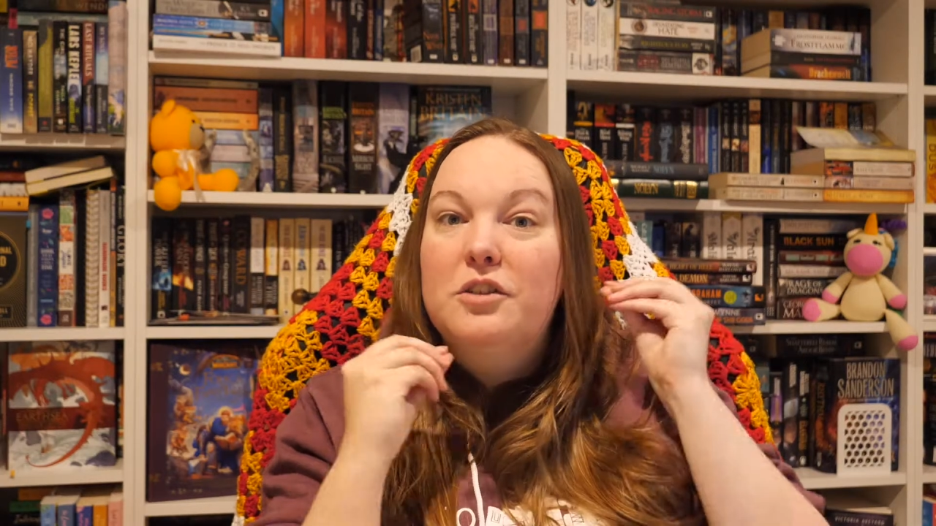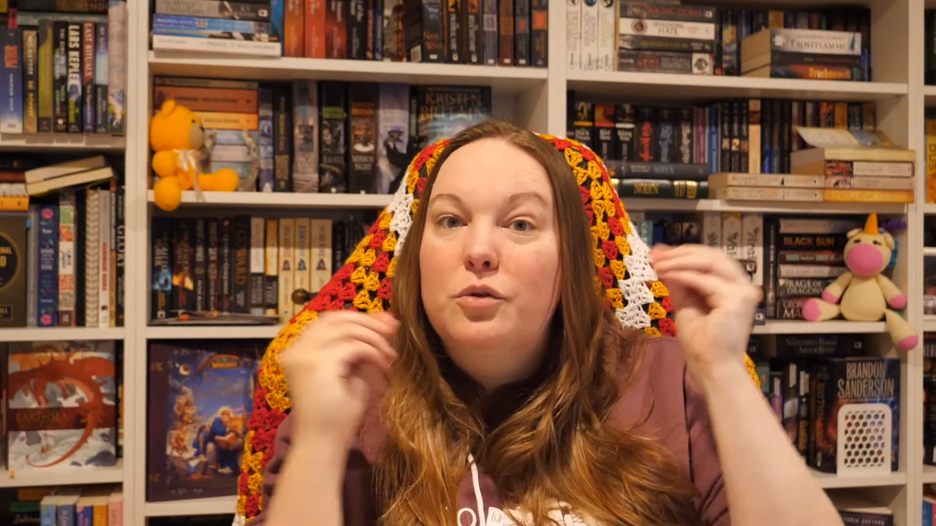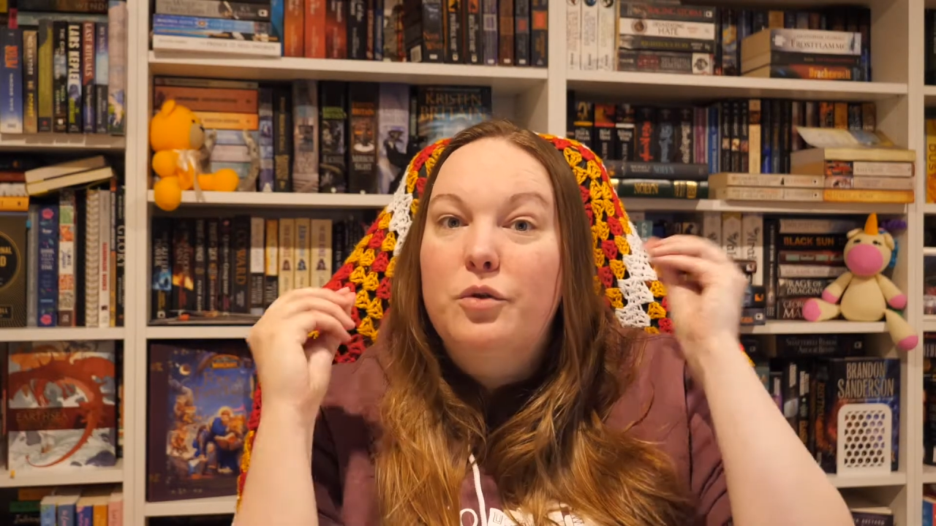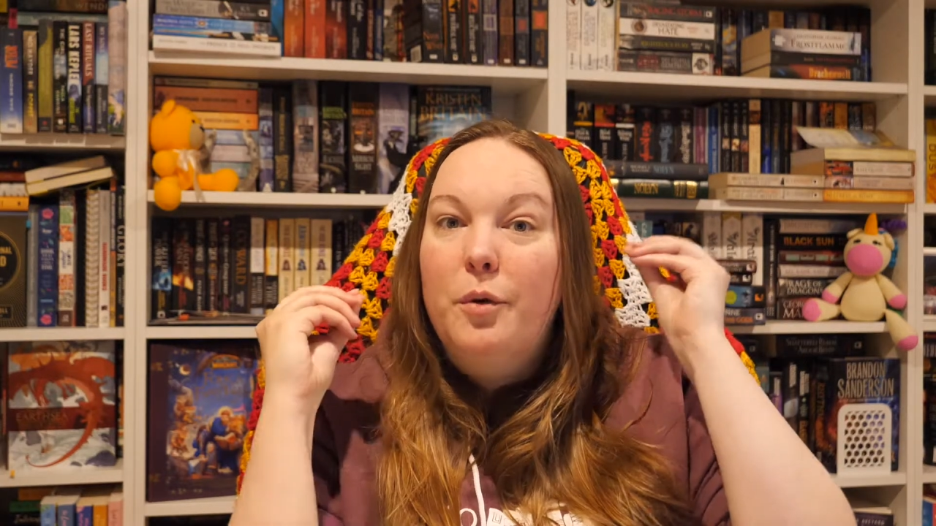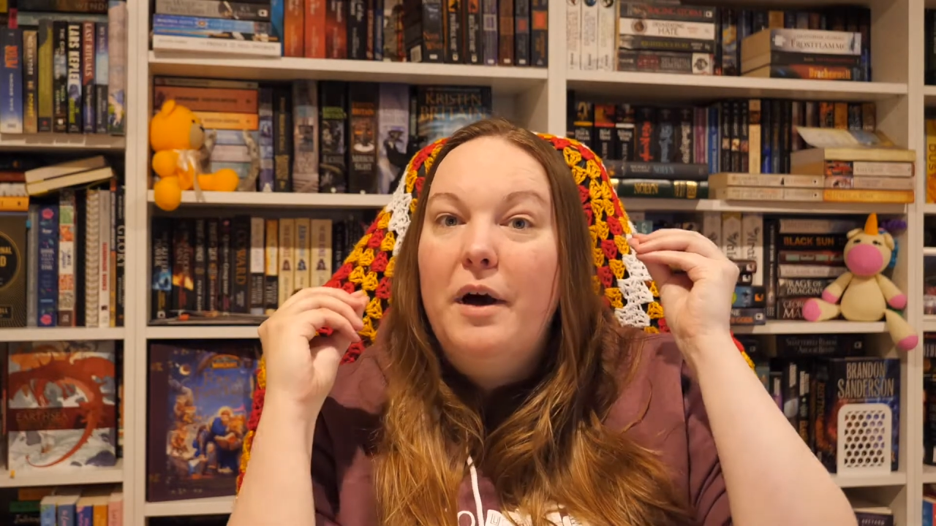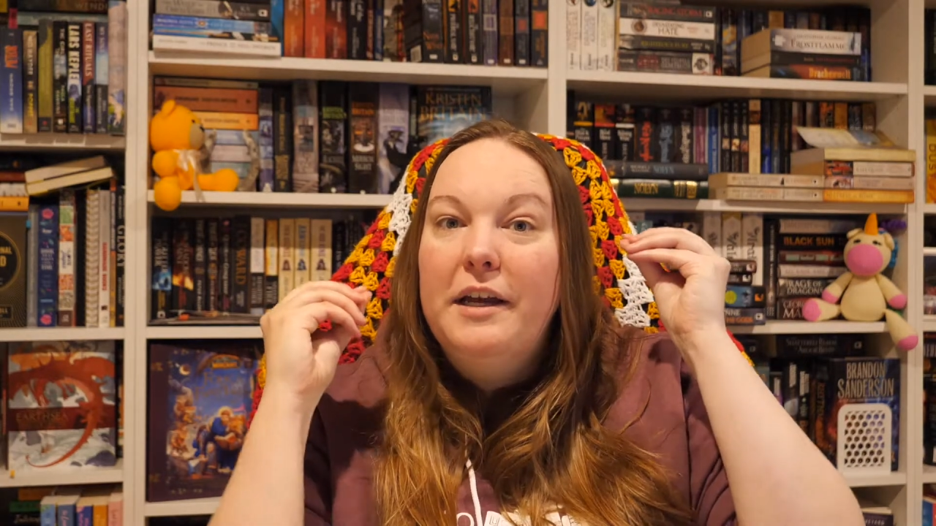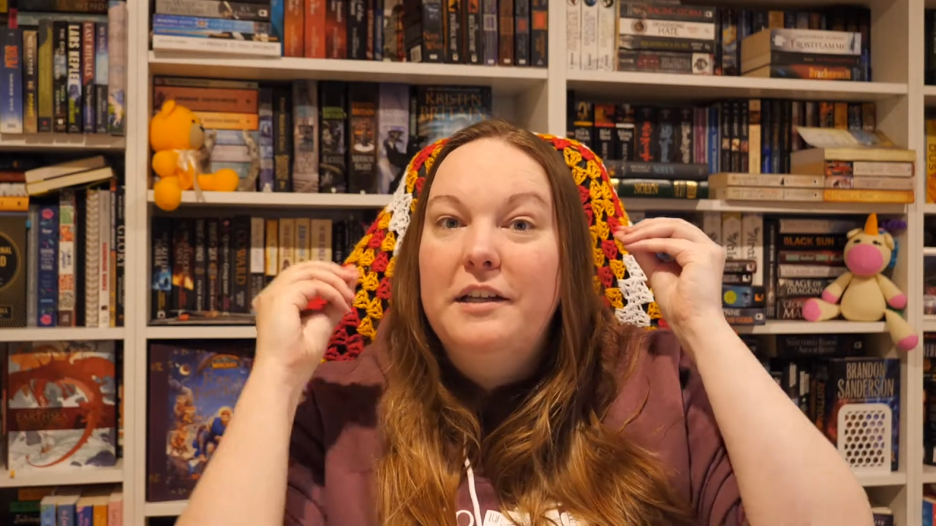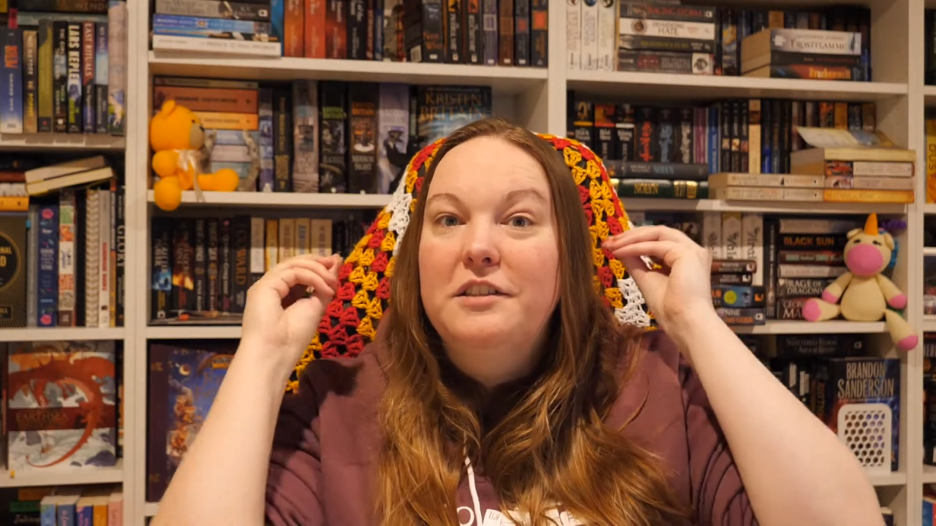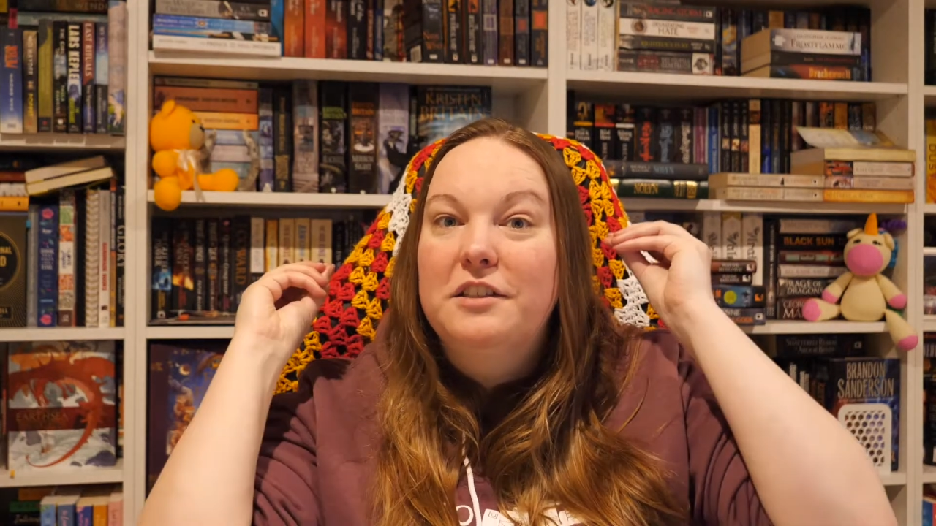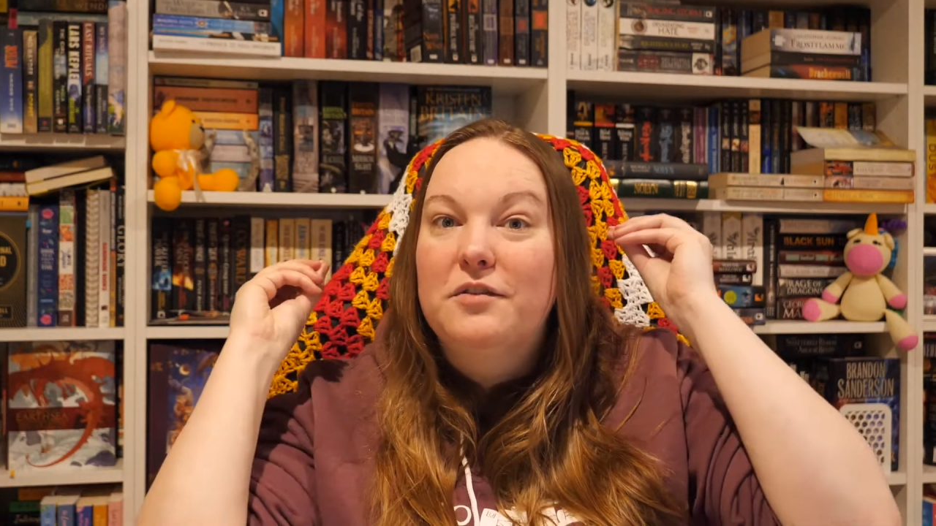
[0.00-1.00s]
to her mind
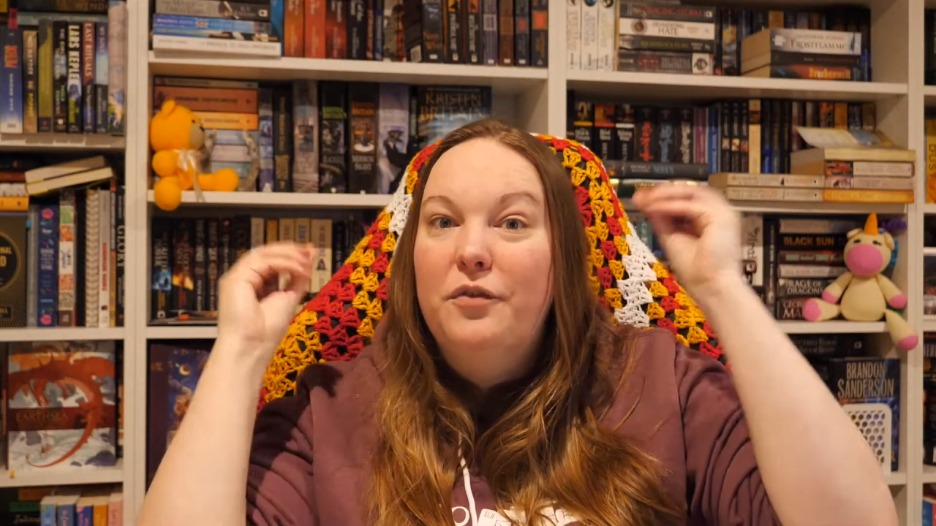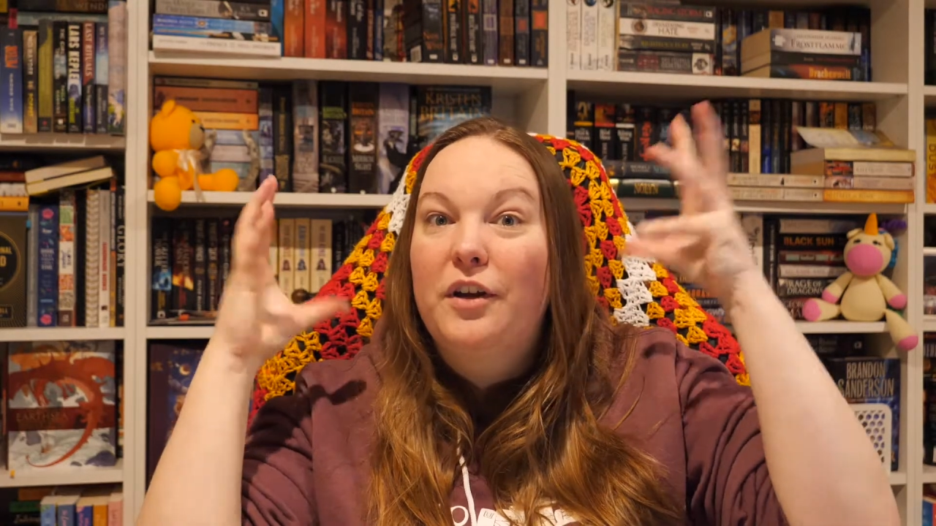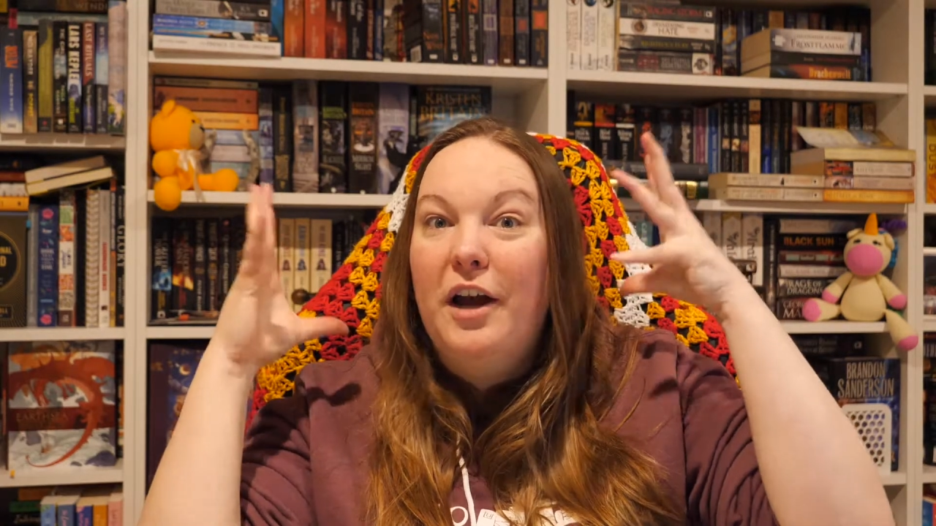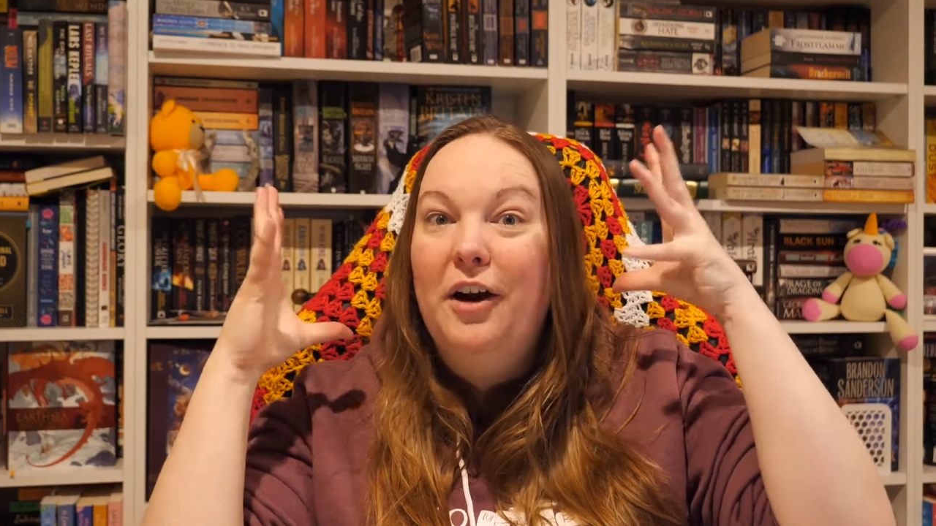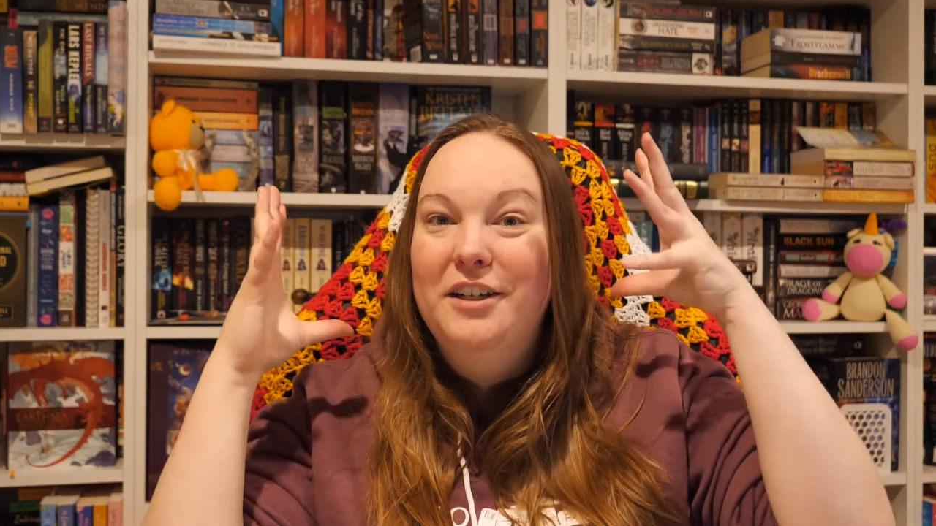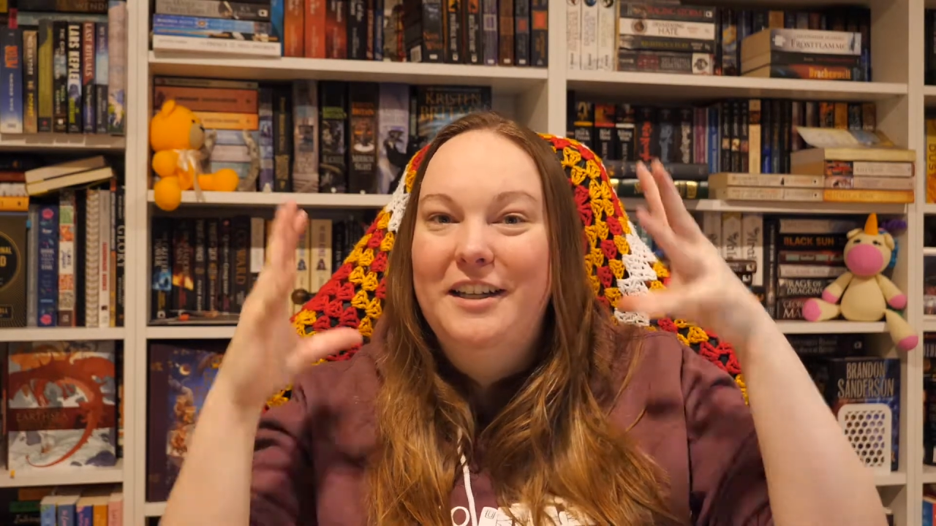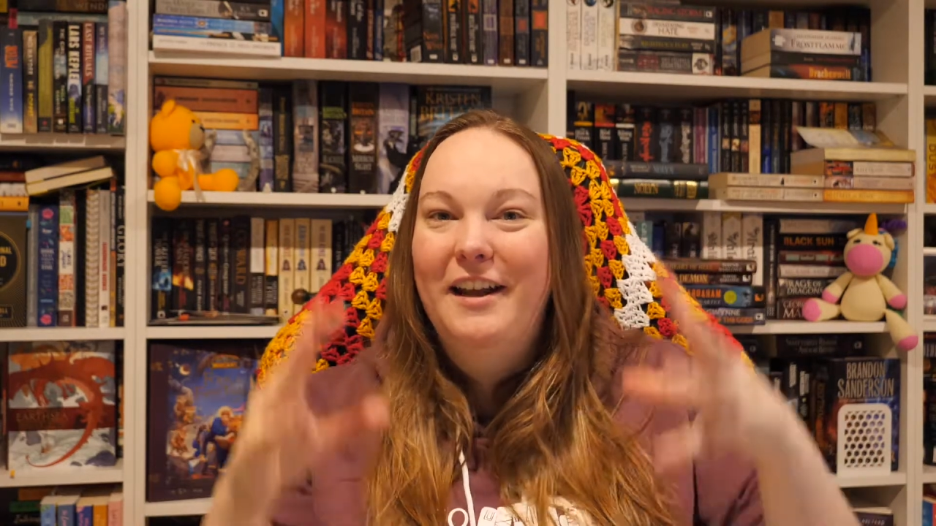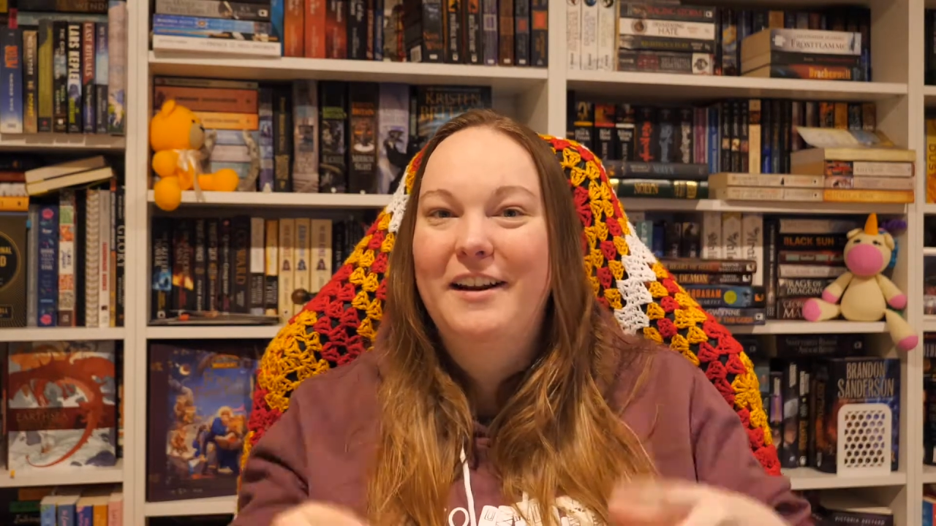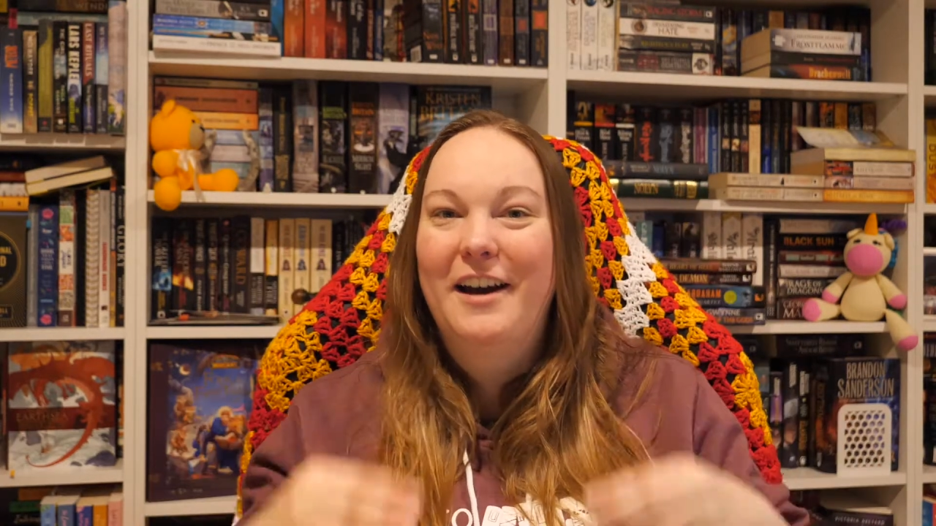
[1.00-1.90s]
and just figure out,